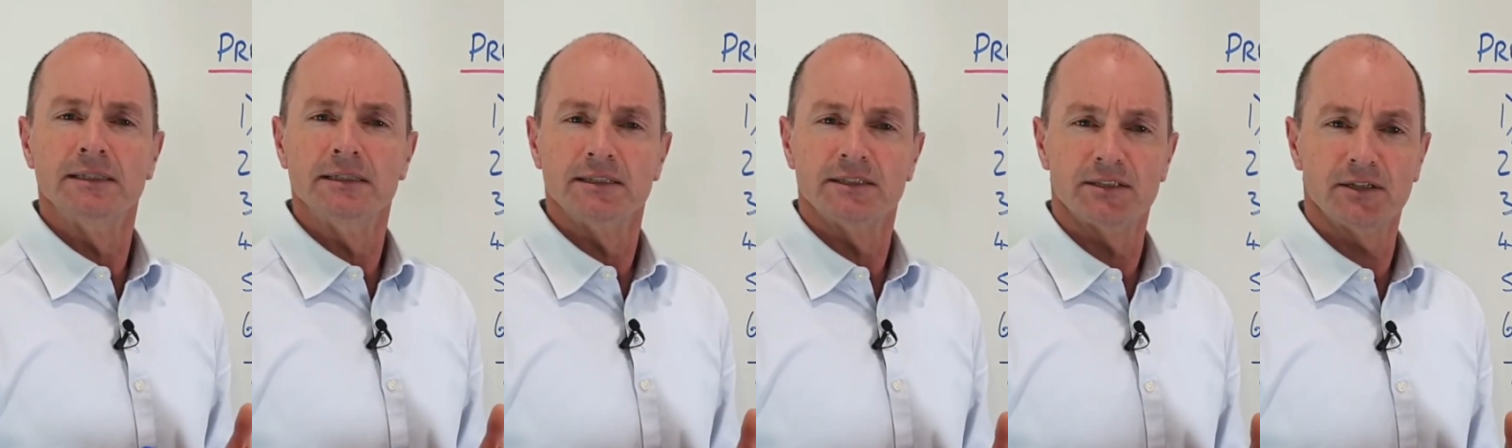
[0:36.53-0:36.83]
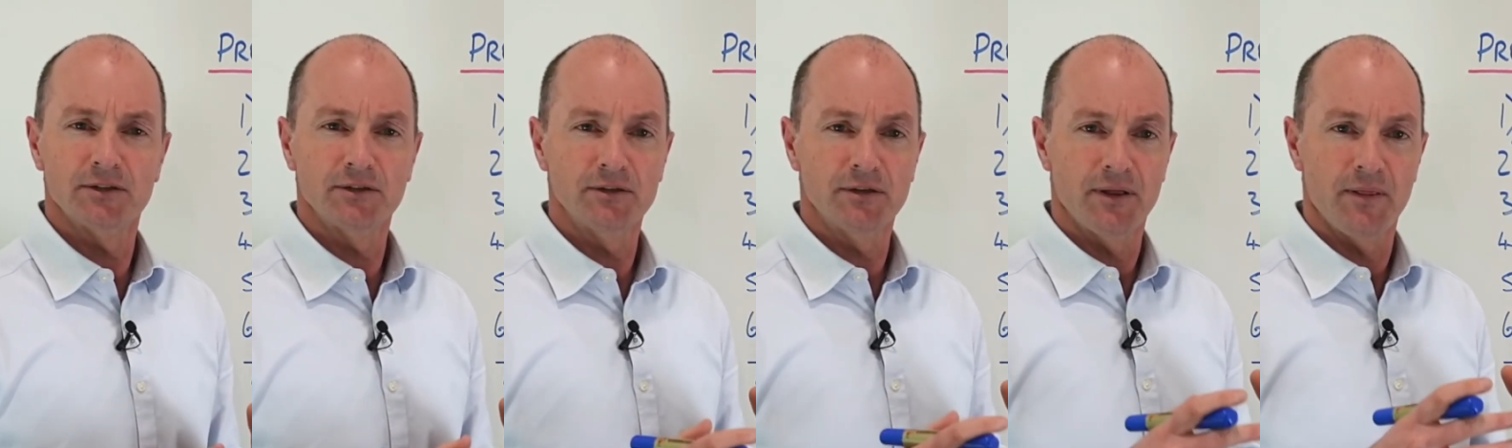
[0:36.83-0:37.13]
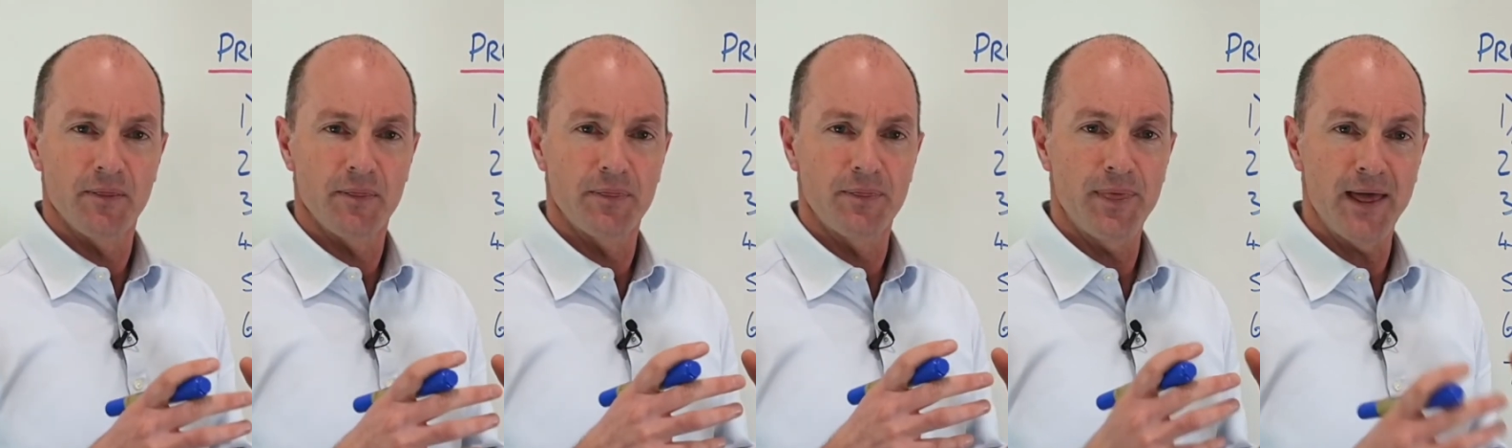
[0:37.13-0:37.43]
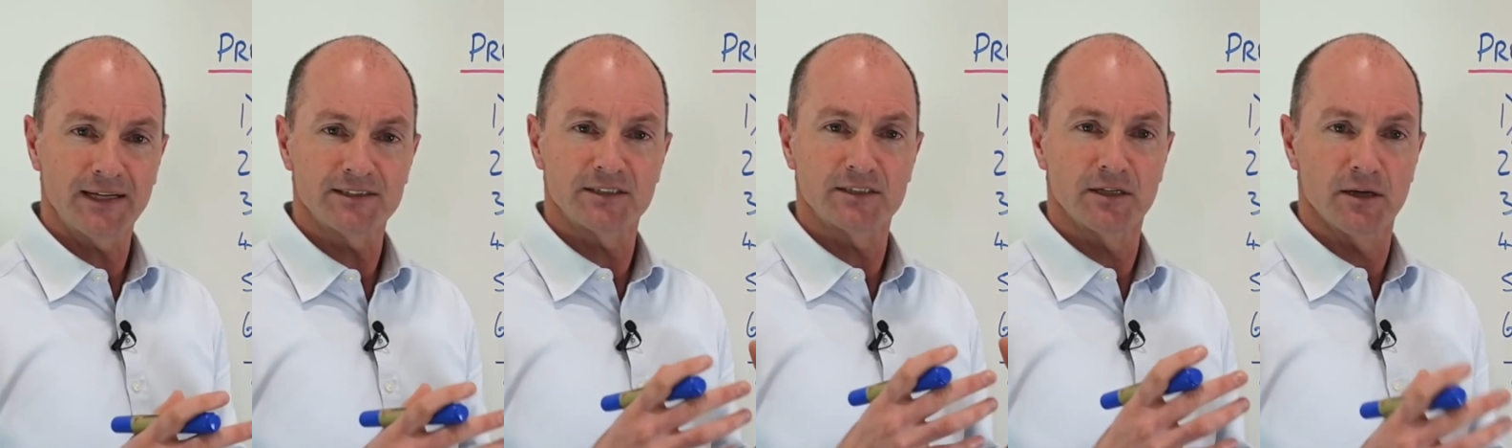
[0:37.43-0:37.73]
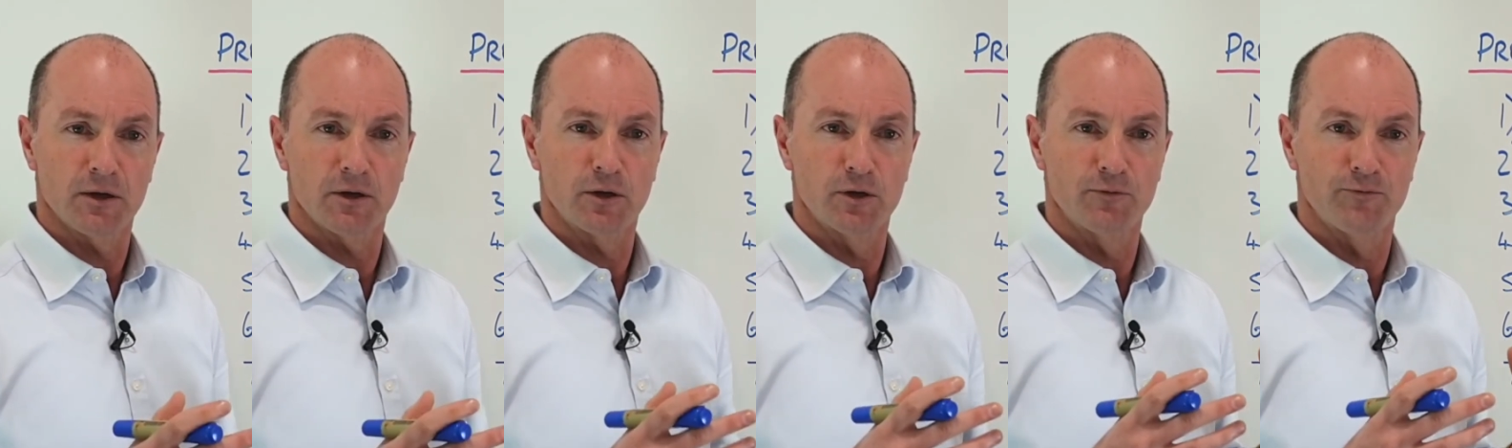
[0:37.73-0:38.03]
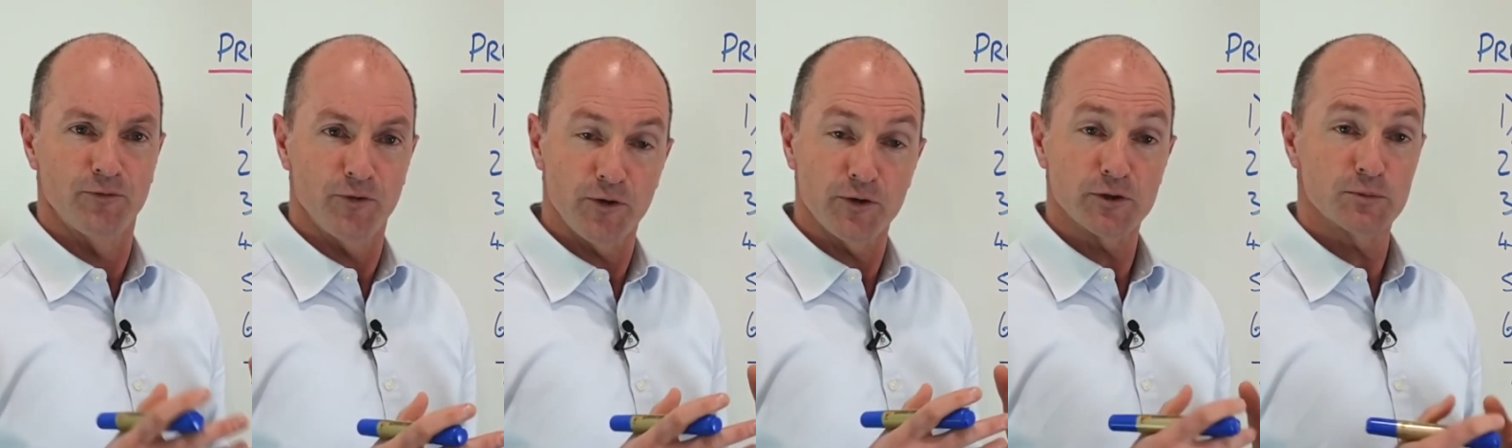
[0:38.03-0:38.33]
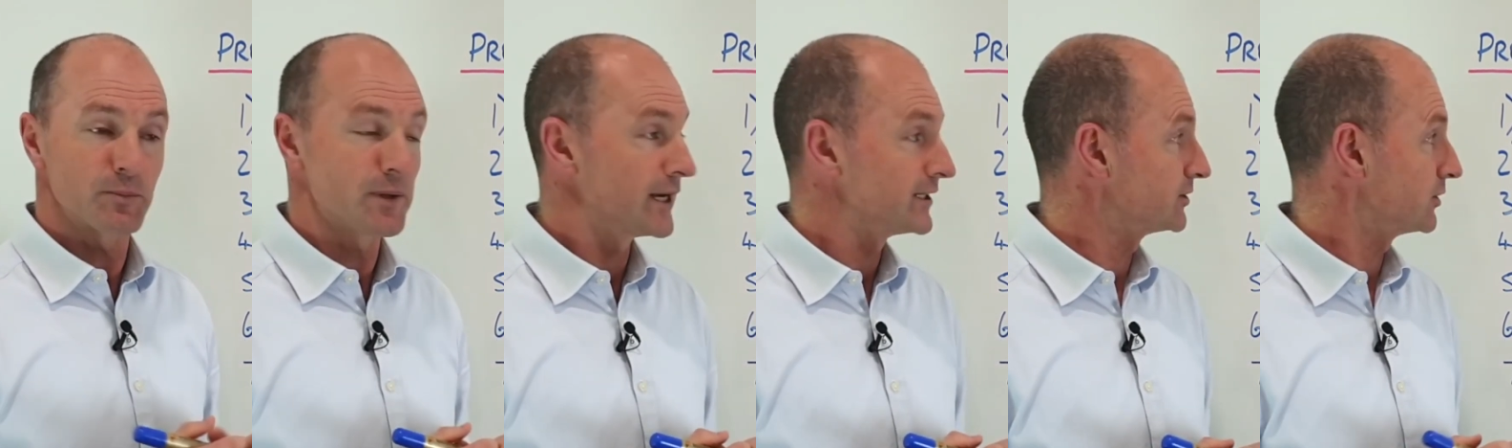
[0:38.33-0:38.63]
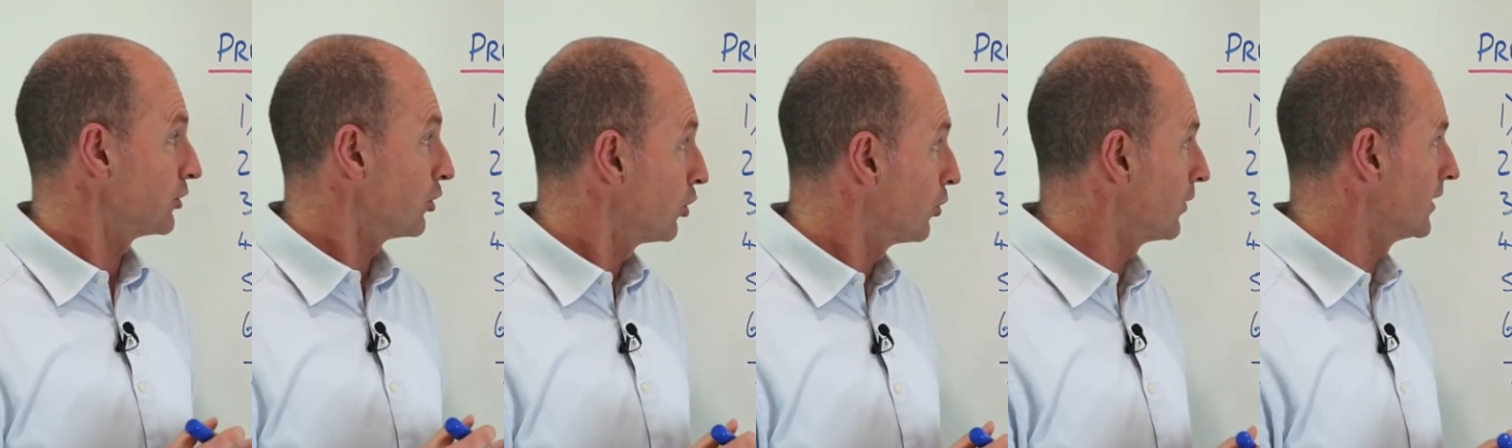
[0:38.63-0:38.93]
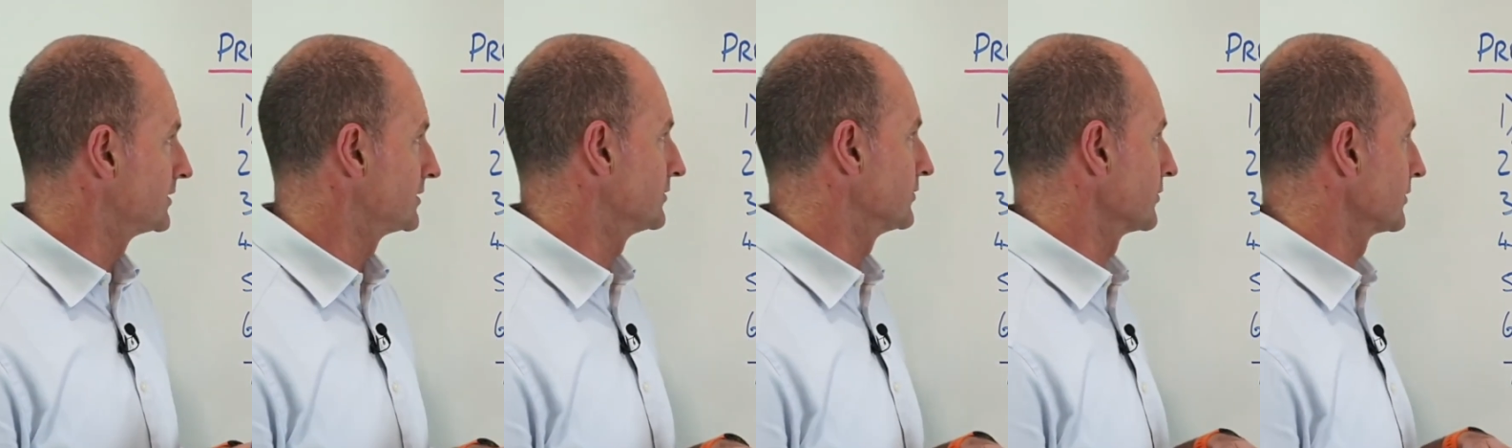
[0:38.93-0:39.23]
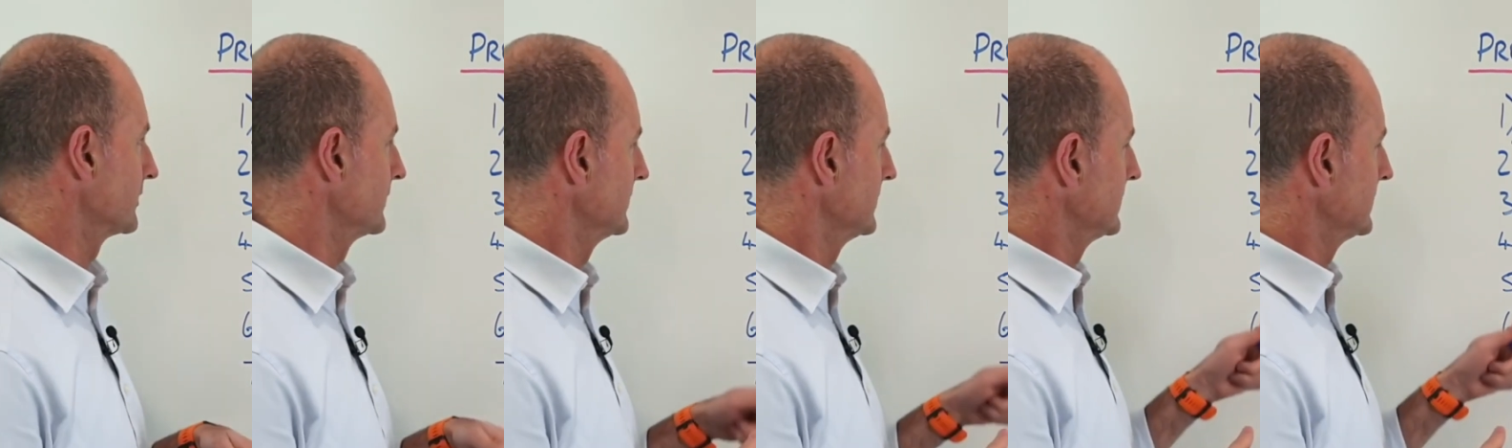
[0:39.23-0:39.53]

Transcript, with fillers: So that's a first place I'd always look.